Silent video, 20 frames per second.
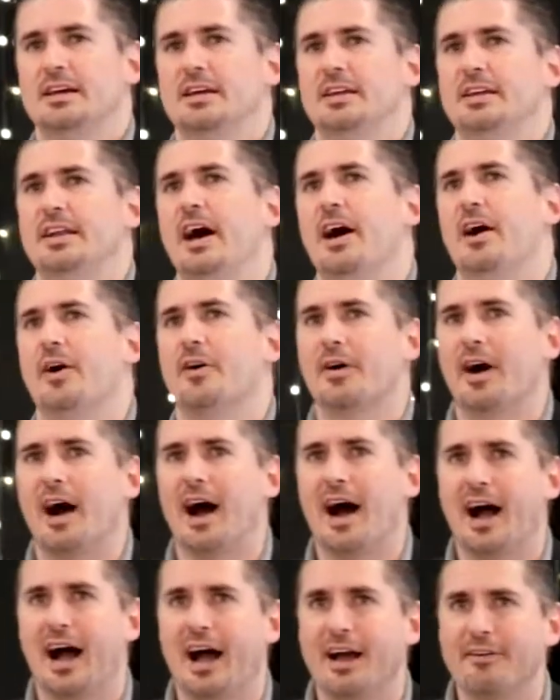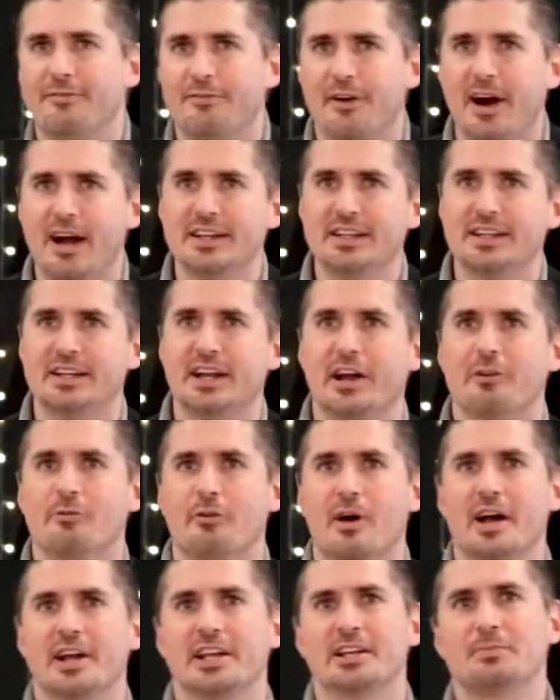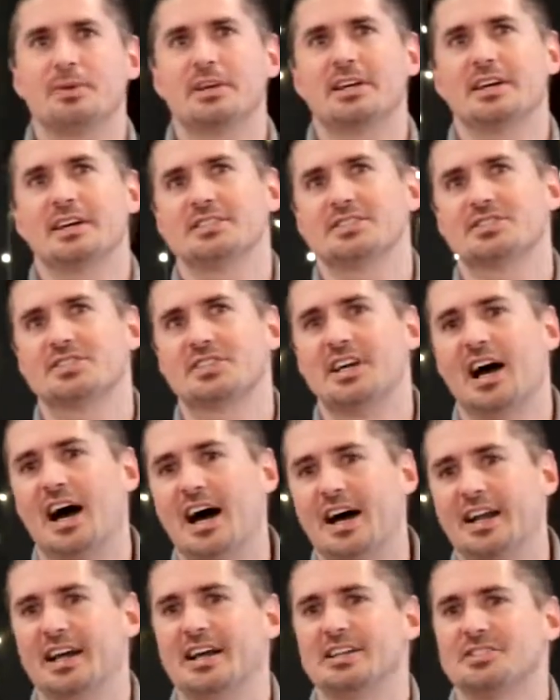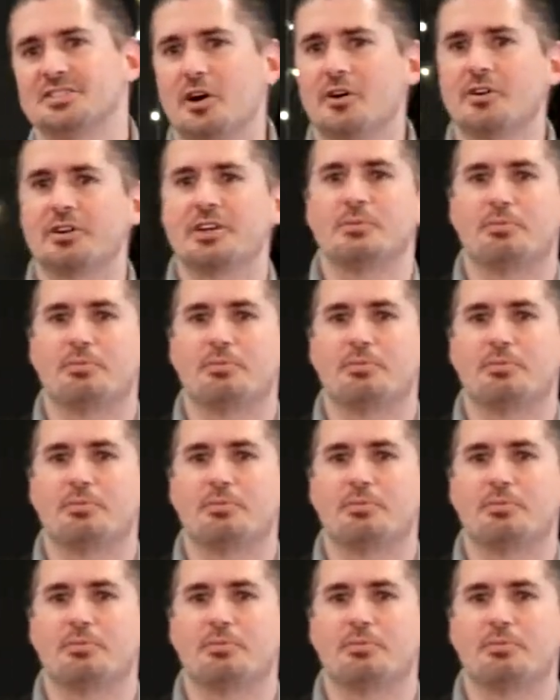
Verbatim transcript: Now, I find it ironic because God has already